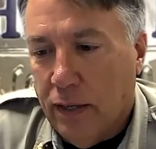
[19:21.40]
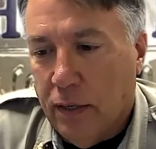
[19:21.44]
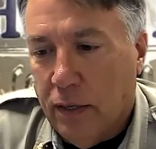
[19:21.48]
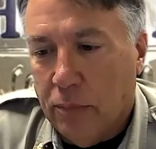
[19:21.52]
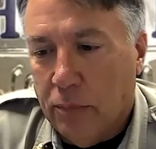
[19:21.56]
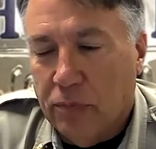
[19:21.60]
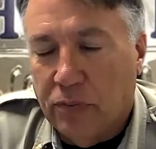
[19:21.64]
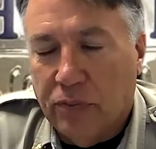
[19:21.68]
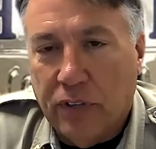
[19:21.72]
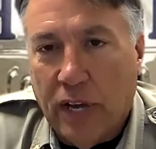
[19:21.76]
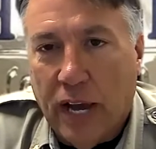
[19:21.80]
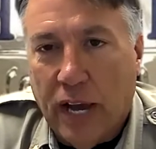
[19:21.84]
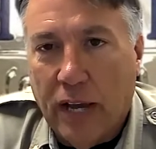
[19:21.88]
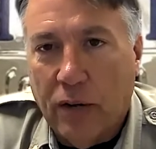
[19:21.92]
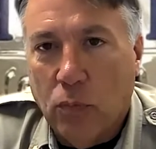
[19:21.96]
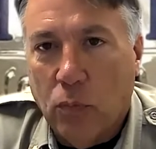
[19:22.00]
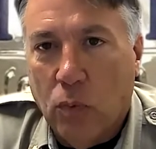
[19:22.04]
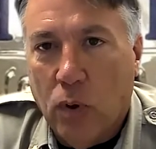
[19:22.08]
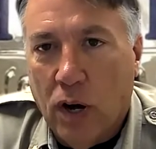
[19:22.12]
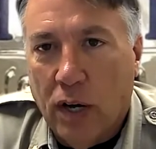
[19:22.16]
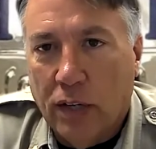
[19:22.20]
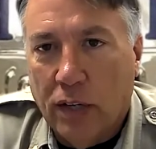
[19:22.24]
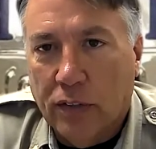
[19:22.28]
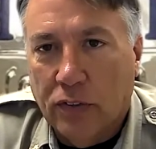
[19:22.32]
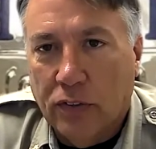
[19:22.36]

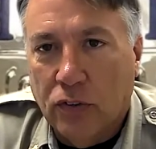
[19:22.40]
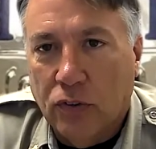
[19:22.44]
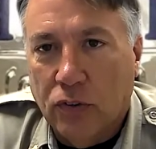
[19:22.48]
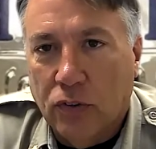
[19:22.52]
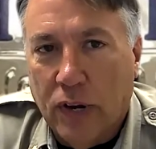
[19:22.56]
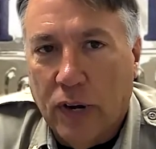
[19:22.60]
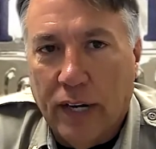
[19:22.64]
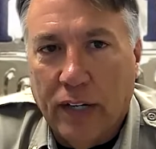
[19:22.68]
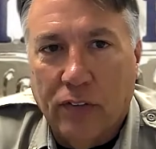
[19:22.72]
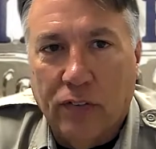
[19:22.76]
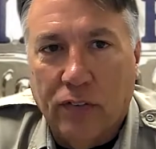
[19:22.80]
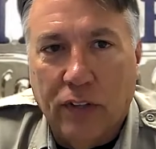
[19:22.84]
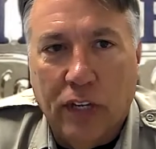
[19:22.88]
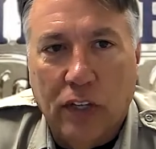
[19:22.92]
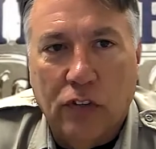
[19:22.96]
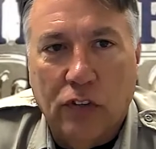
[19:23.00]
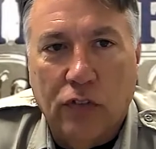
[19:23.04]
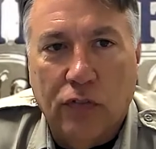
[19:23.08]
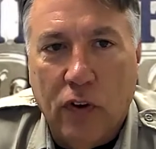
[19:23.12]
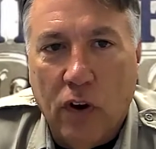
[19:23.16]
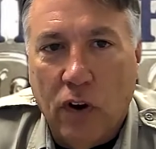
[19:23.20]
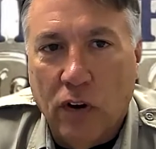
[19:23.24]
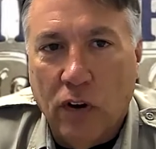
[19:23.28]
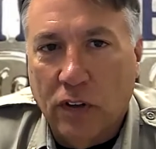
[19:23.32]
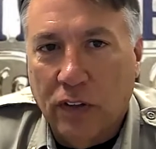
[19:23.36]
sidewalks, and try to stay as
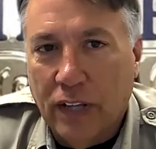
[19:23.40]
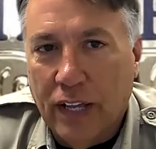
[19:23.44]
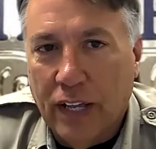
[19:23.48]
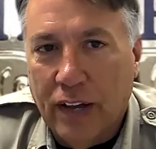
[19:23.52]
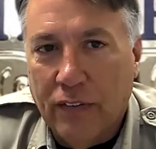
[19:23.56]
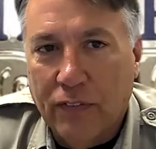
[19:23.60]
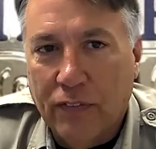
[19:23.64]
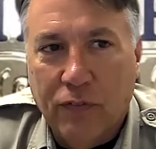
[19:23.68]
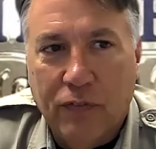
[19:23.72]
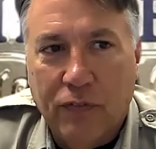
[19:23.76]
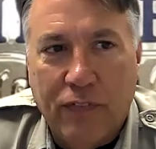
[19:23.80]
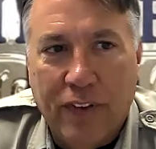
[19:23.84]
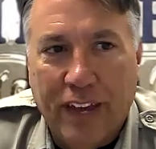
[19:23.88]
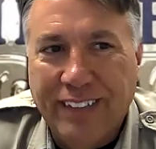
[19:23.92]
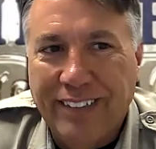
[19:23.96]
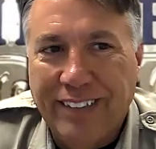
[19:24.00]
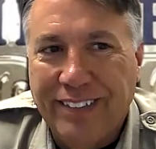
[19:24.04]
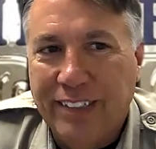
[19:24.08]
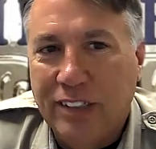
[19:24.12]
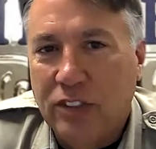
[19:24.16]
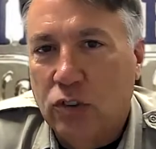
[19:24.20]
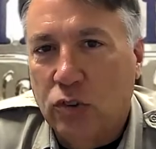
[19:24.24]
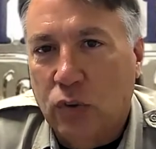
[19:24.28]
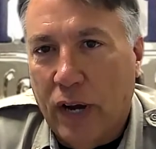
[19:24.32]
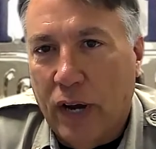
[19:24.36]
far left
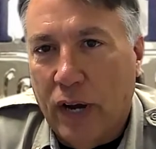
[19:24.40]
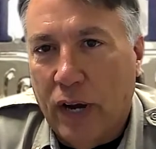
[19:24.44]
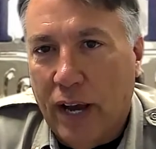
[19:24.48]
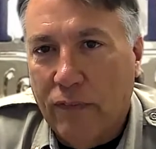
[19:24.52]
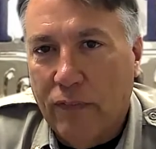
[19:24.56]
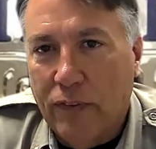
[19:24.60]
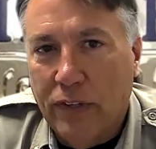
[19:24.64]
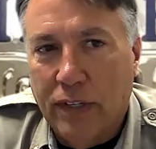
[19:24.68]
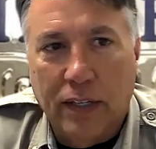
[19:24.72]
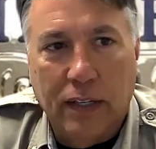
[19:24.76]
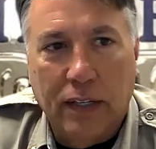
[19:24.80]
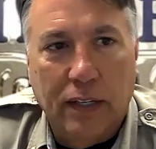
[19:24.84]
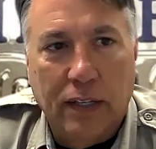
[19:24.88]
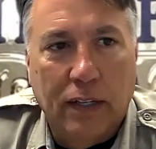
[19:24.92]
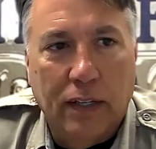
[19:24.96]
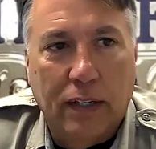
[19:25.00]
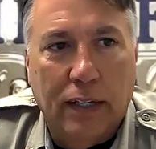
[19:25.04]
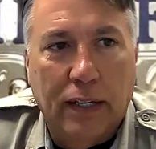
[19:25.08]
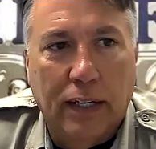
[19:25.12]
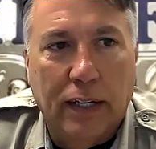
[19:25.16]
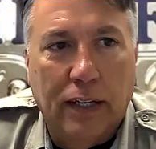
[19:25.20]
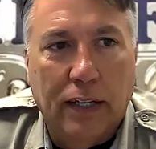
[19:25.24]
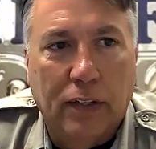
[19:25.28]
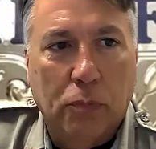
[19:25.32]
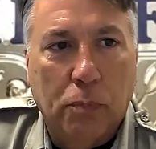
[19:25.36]
facing traffic
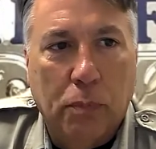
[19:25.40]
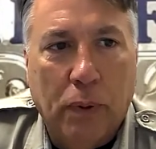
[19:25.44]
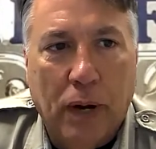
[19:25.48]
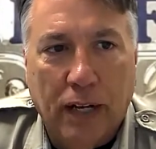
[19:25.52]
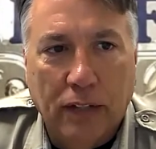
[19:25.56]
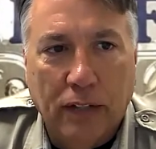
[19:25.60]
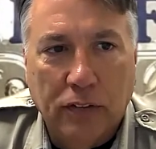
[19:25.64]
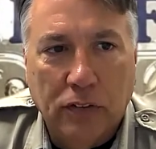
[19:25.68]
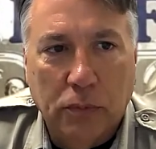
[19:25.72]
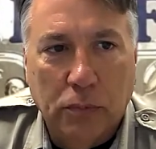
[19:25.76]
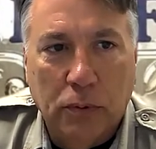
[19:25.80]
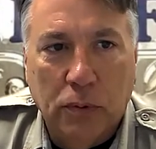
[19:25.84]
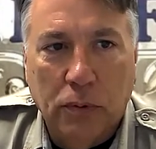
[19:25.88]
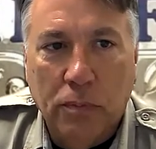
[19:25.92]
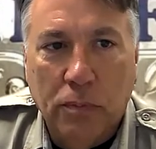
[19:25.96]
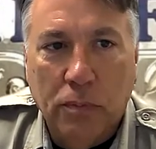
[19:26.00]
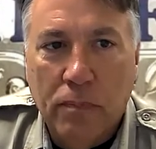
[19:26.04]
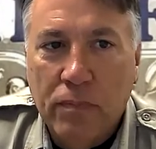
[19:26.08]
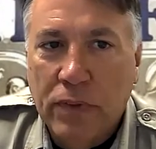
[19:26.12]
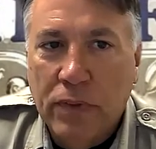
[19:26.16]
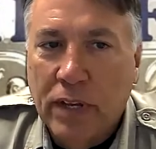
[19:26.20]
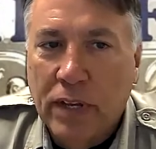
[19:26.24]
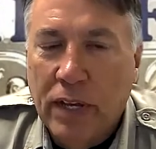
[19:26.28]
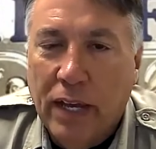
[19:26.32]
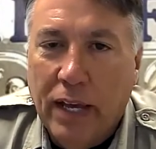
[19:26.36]
as possible.
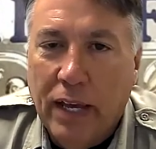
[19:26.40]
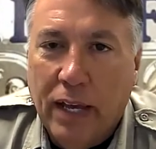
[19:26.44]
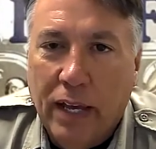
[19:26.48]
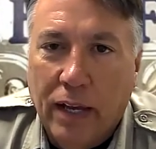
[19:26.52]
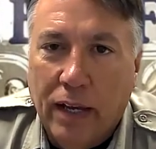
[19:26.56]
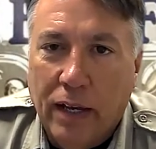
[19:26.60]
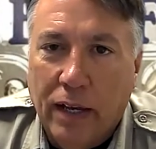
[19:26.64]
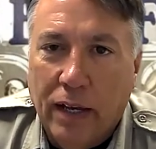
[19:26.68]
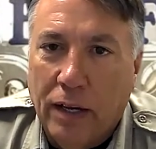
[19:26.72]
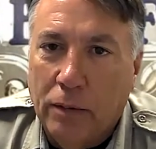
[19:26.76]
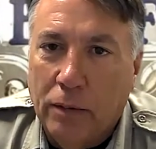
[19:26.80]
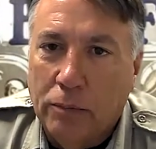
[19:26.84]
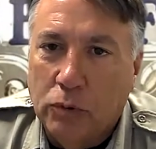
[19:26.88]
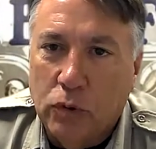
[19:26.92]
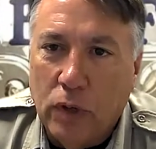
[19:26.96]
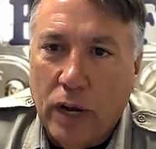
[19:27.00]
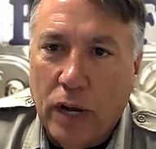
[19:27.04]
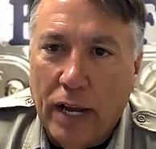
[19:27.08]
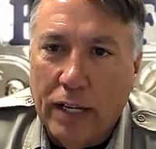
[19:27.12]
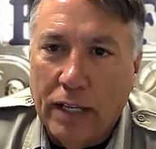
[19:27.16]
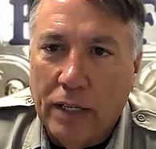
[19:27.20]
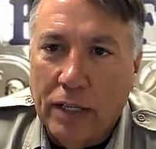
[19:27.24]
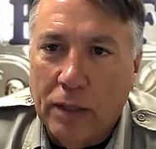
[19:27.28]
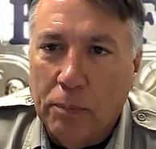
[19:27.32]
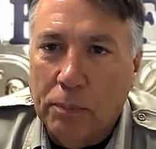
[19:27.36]

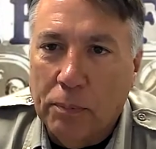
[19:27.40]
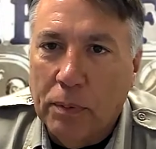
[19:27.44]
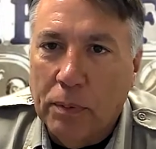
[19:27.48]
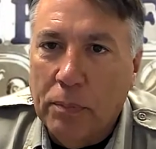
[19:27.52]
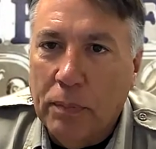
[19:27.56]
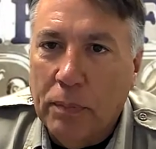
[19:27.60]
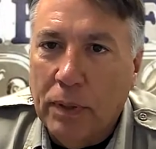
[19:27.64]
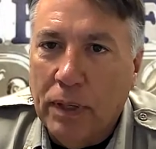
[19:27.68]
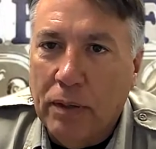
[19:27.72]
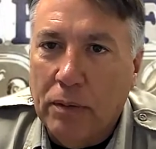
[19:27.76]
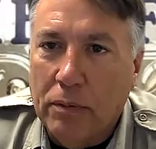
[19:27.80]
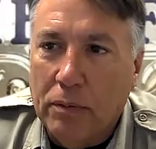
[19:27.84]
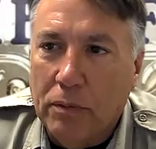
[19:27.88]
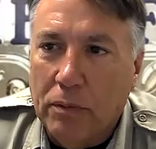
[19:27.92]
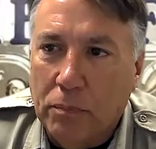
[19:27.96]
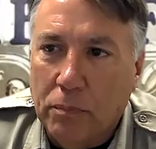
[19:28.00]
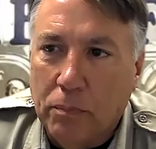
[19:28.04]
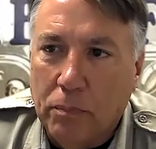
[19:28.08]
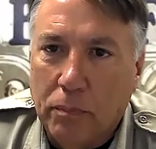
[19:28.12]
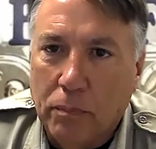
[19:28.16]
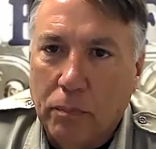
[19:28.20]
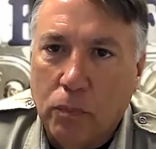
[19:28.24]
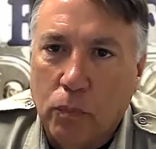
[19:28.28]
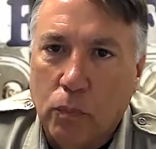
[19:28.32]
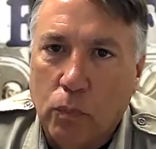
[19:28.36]
Try to implement
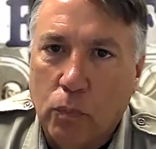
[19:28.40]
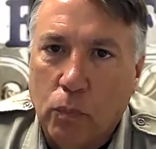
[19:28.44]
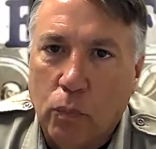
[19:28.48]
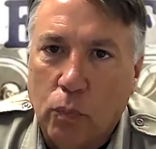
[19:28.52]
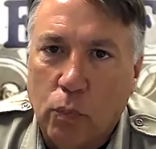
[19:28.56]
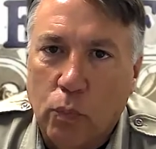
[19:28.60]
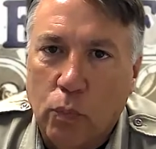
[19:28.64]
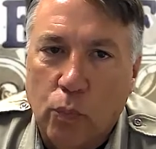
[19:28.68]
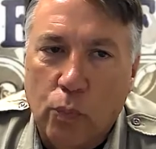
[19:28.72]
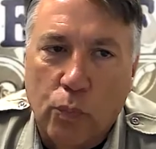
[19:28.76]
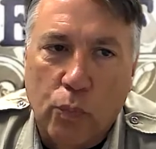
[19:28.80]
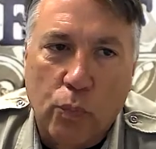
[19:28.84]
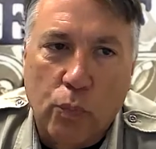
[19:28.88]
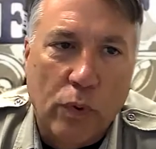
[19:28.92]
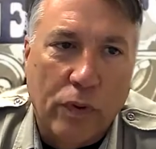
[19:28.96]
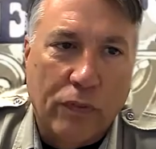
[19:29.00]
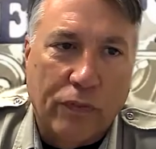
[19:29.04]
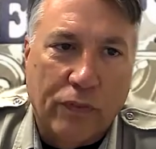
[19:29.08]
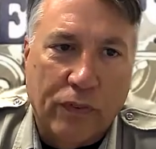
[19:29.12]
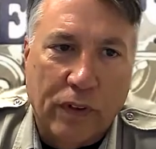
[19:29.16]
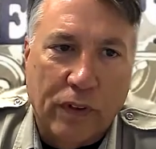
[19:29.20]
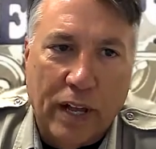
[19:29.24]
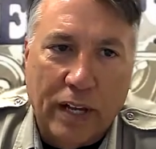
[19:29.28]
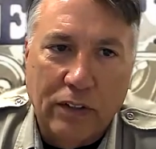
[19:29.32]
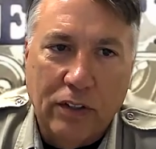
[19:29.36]

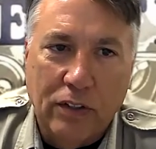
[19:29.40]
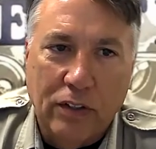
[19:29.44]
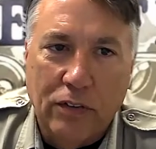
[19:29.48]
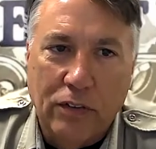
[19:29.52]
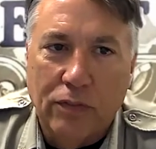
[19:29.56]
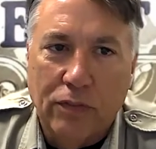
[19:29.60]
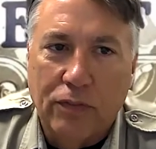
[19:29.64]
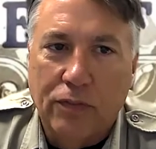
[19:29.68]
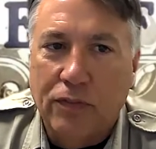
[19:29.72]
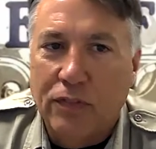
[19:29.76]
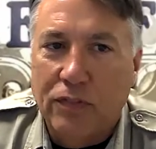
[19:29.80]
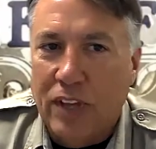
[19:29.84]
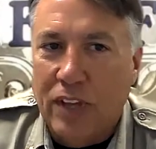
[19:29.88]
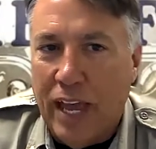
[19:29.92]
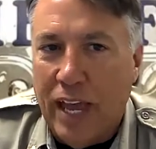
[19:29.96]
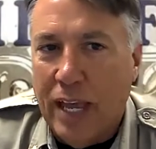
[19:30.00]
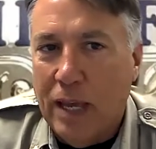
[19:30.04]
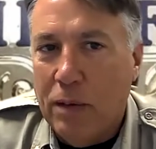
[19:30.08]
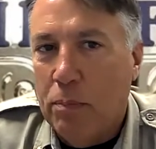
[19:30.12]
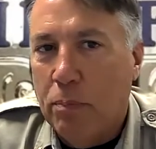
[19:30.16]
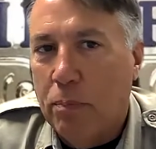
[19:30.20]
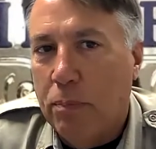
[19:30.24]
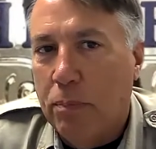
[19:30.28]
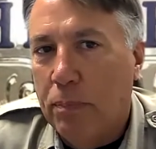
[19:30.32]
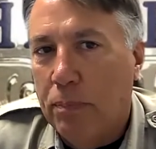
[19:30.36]
reflective
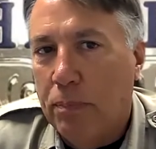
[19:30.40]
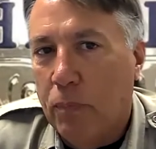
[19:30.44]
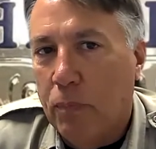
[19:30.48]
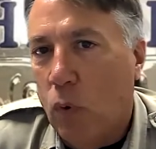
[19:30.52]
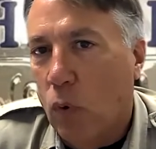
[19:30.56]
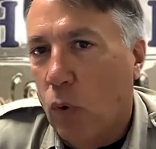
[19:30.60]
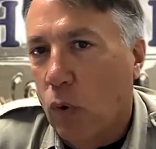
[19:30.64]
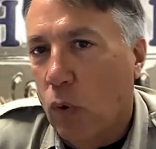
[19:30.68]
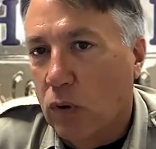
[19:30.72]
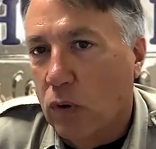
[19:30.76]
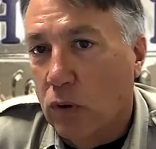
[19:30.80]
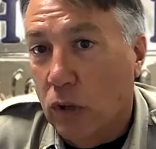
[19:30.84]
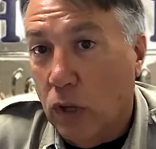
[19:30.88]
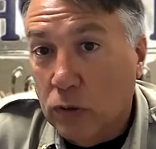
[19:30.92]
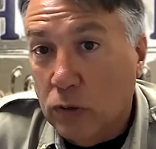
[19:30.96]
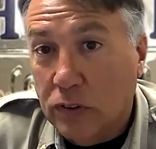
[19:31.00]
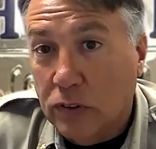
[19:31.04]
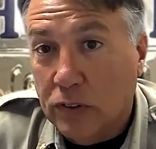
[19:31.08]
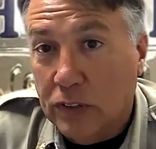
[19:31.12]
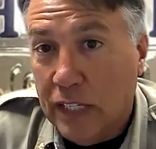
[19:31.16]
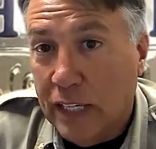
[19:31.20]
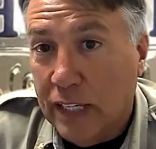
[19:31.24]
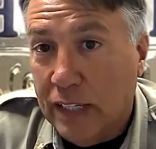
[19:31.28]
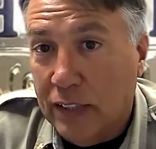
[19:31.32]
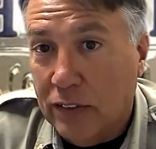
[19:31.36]
tape or glow
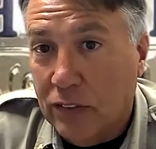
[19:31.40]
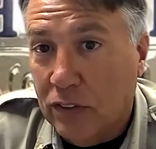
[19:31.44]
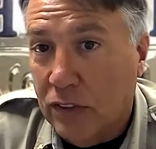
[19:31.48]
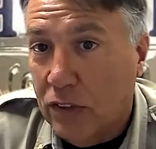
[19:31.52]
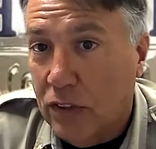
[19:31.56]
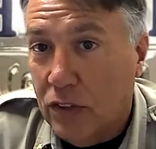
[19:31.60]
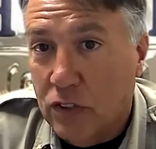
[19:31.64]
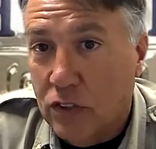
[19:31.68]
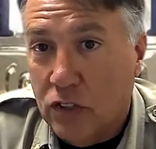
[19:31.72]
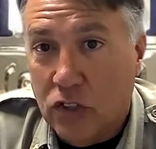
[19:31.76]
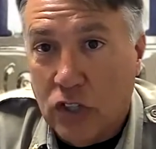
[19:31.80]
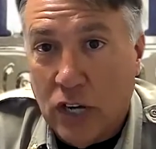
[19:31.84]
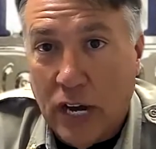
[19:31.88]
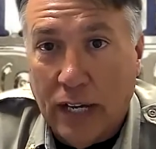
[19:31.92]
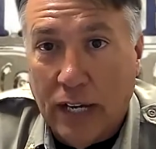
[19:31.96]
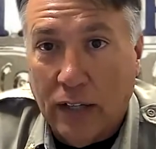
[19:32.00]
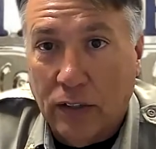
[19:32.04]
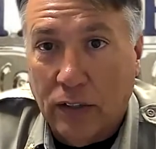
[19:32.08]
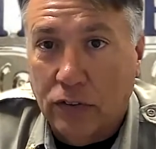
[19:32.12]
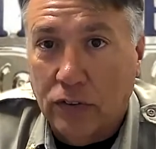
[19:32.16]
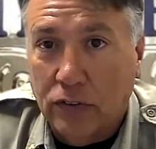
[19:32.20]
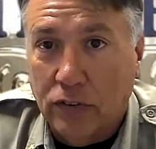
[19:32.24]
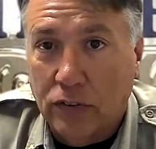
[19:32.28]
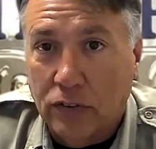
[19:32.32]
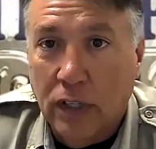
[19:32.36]
sticks into the
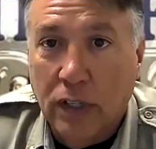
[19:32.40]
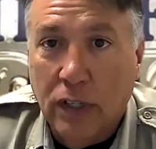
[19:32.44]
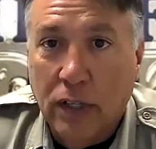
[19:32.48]
child's